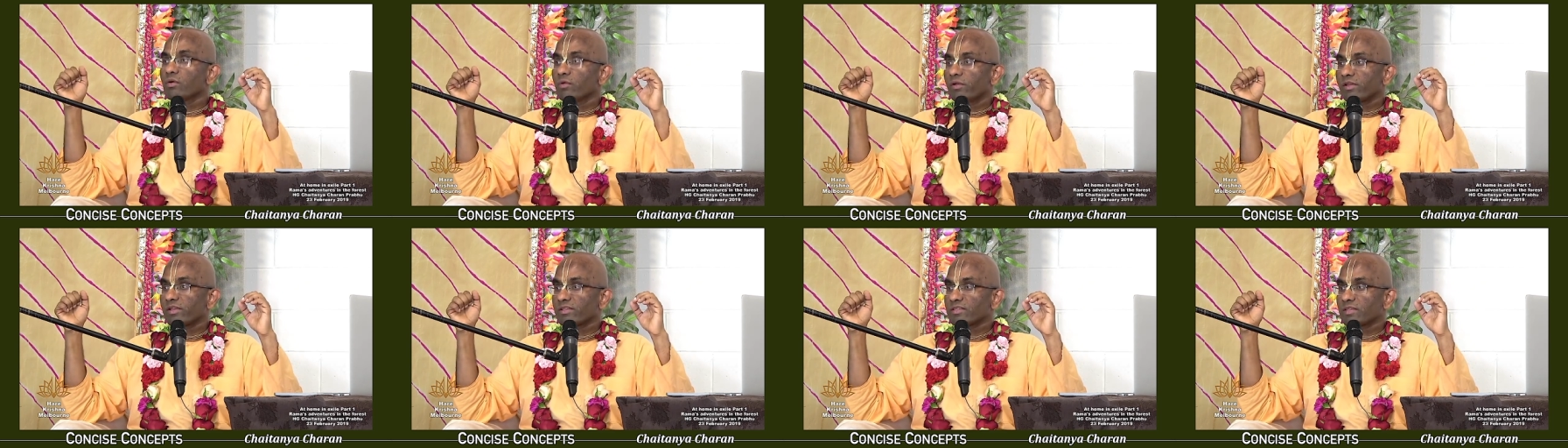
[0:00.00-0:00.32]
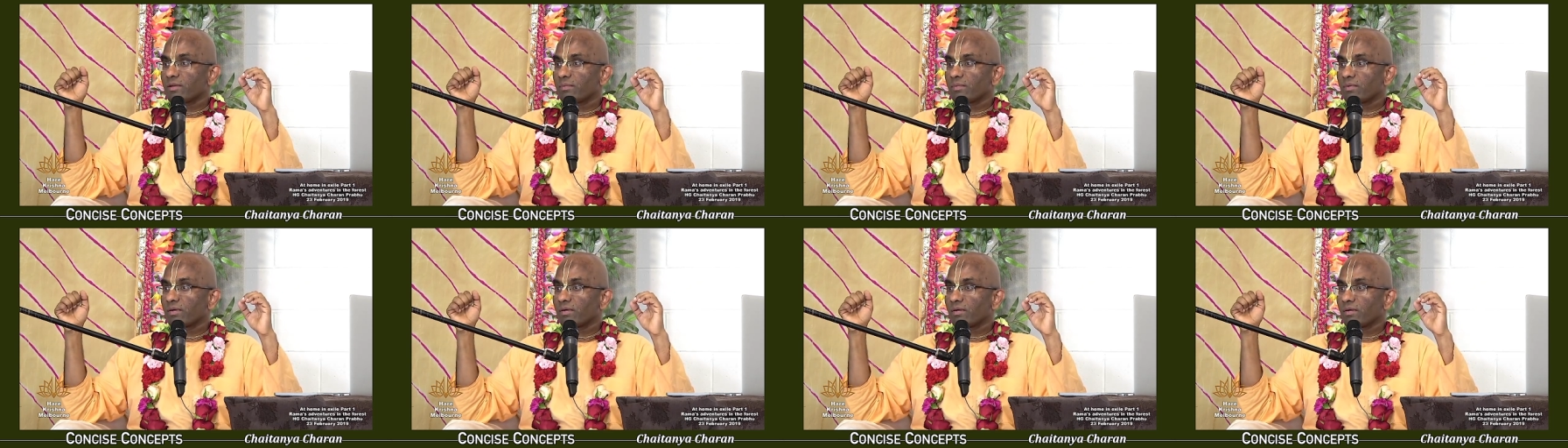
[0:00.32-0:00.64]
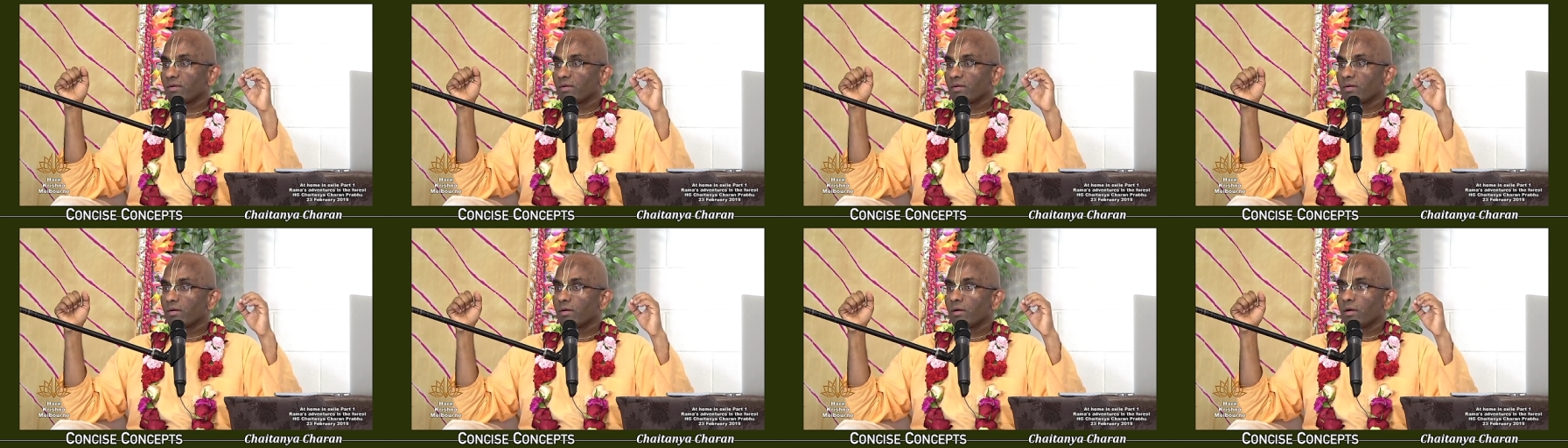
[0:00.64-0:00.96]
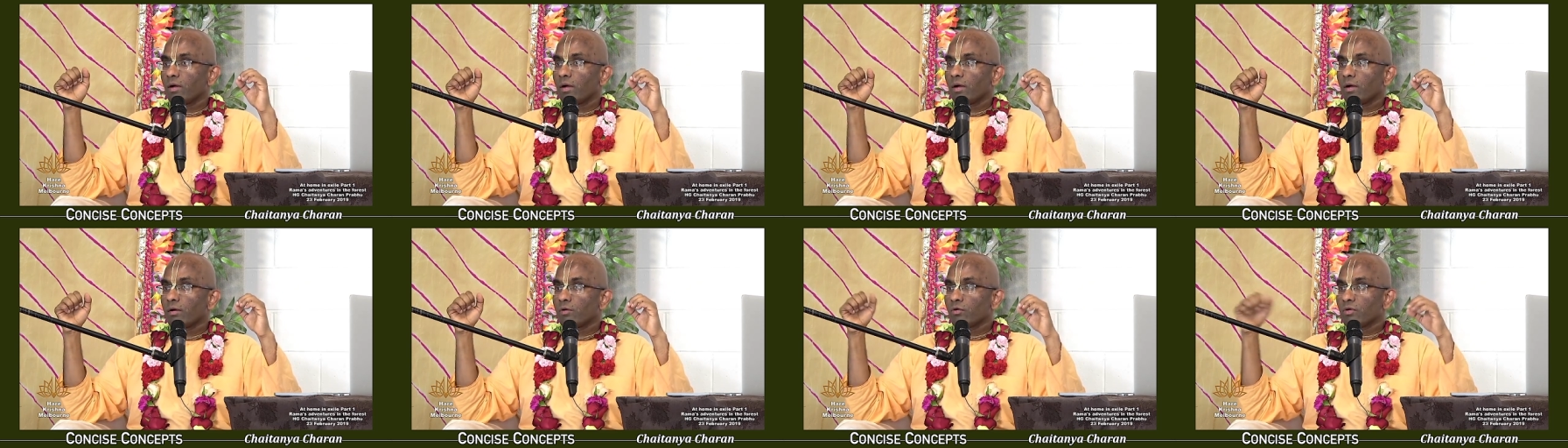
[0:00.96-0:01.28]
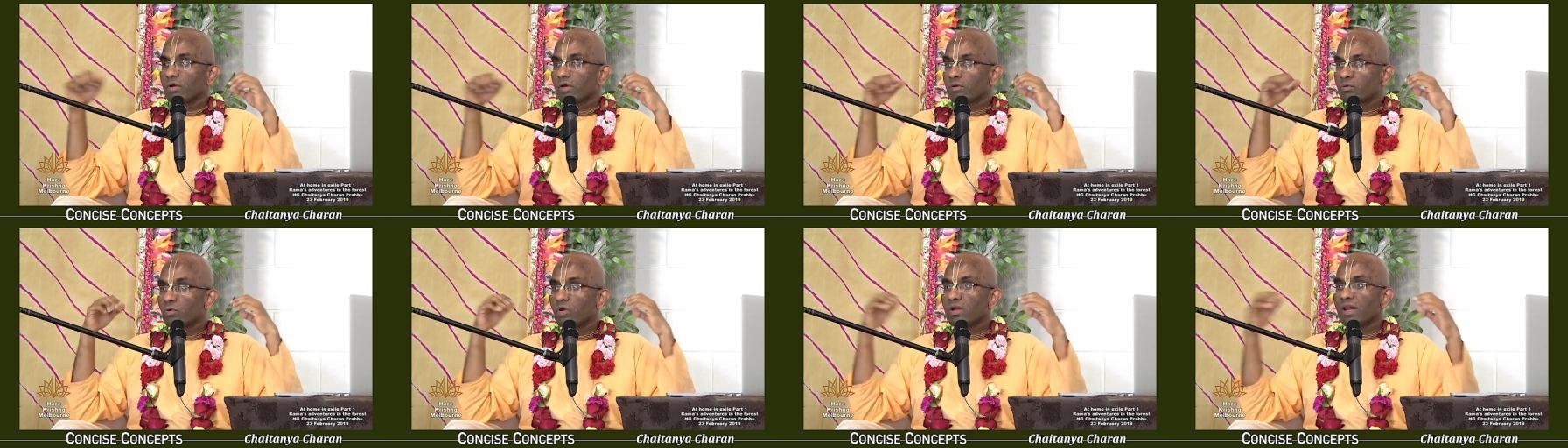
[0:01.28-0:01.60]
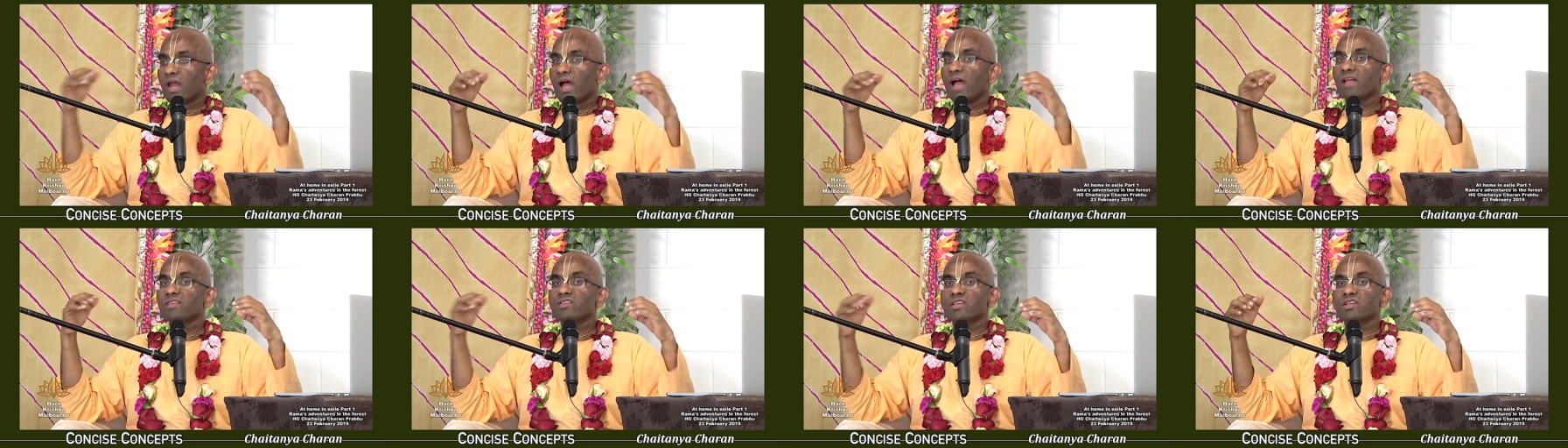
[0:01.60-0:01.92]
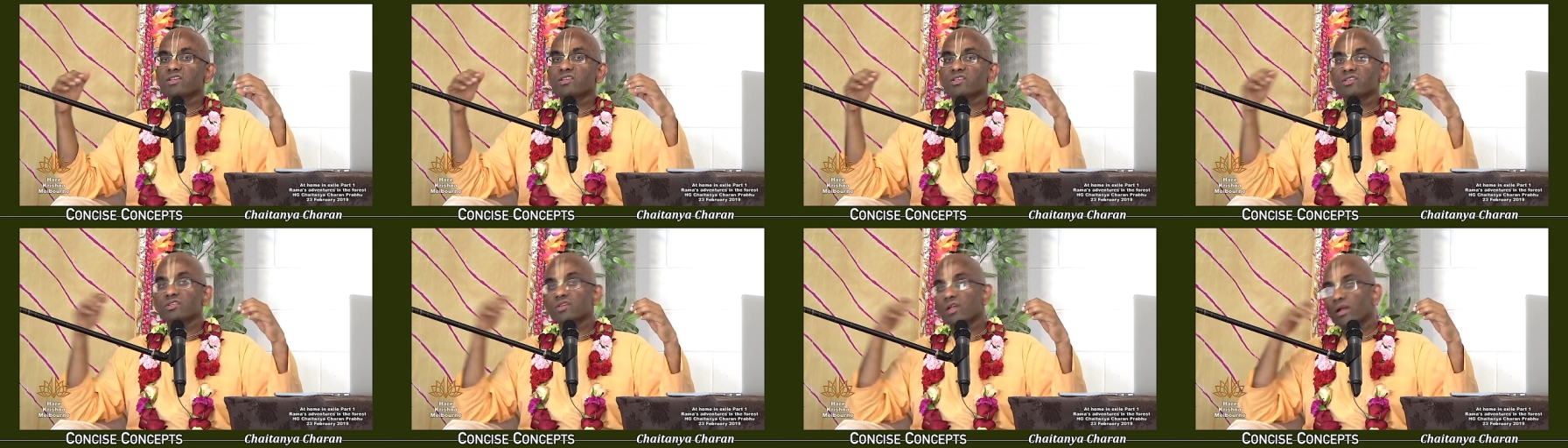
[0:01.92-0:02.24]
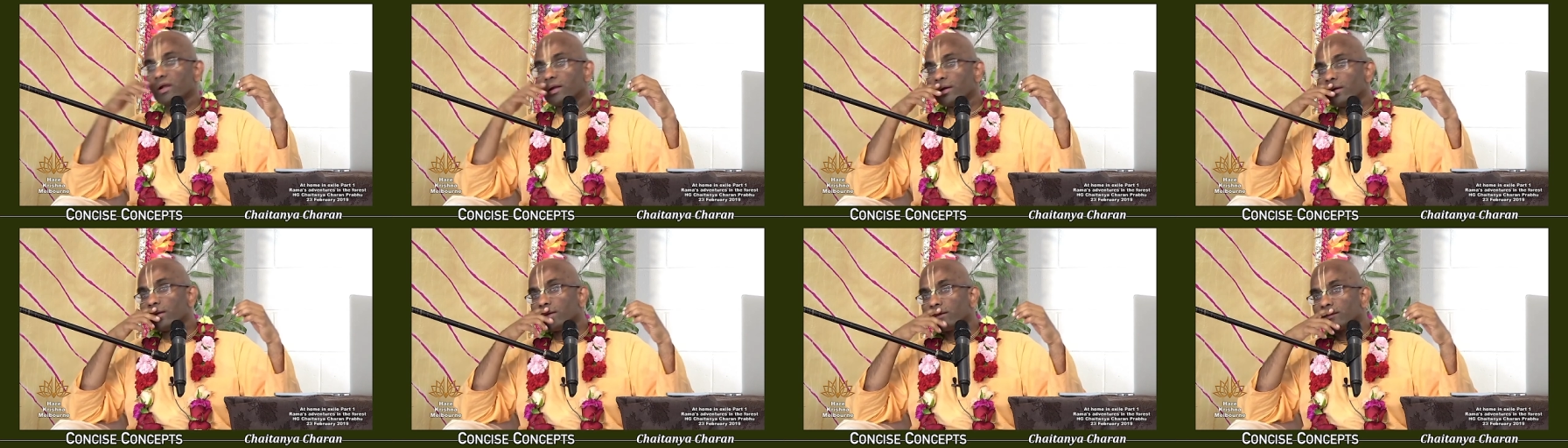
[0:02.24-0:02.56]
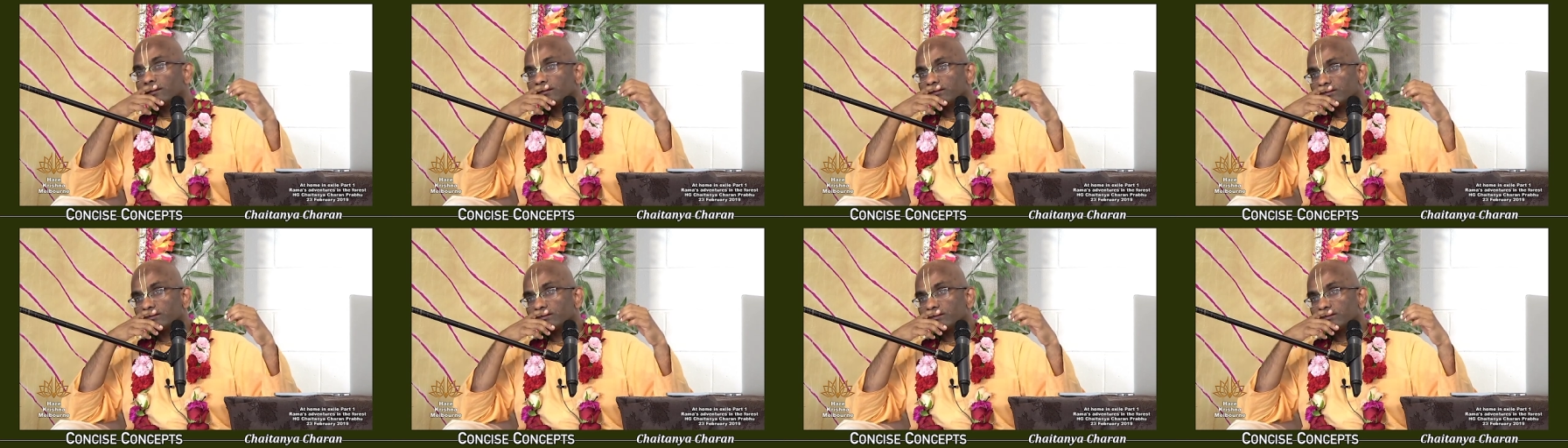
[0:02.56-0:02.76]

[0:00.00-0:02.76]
to accept. To a large extent,